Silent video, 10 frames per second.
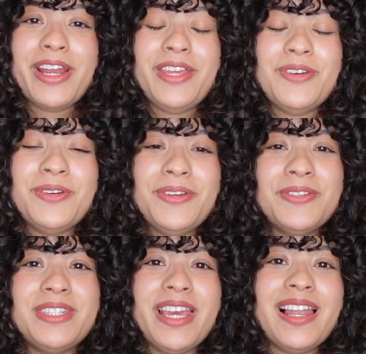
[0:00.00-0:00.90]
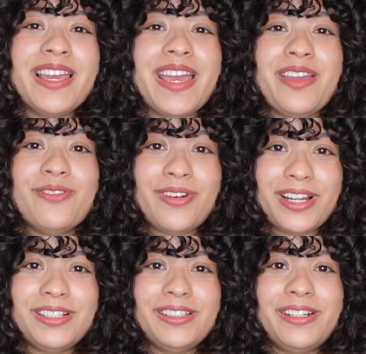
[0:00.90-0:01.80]
you using like a
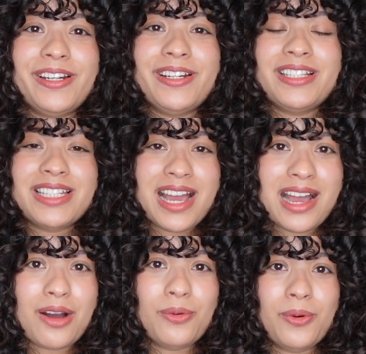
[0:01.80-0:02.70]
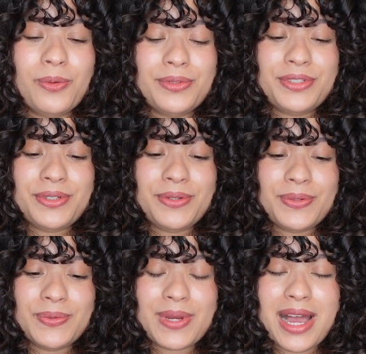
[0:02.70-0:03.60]
regular towel
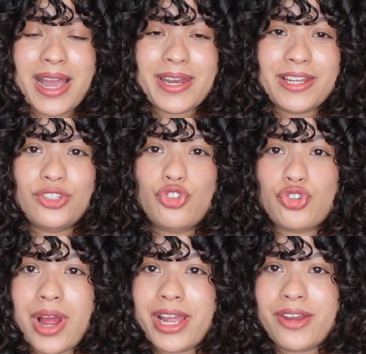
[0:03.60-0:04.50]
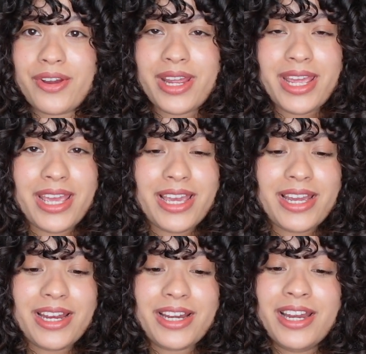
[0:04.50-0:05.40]
to kind of dry your
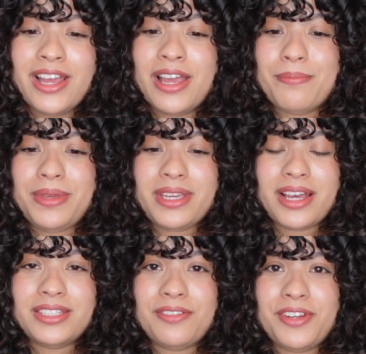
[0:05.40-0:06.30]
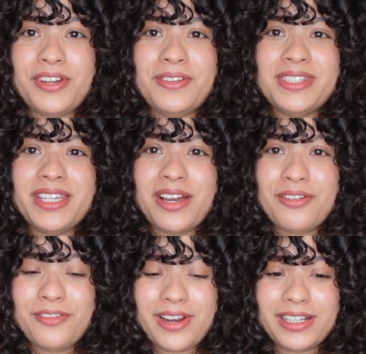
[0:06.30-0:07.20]
hair? Because if you're using
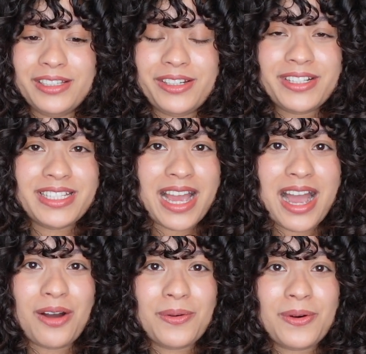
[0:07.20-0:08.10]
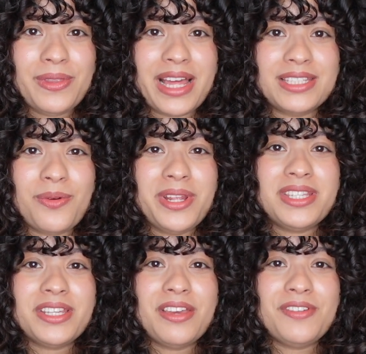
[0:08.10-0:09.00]
a regular towel, that's going
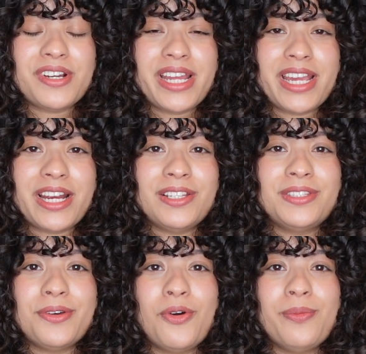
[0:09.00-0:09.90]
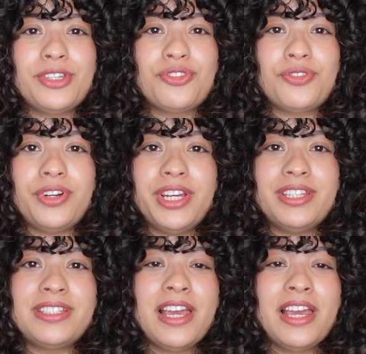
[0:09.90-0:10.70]
to give your hair so much frizz.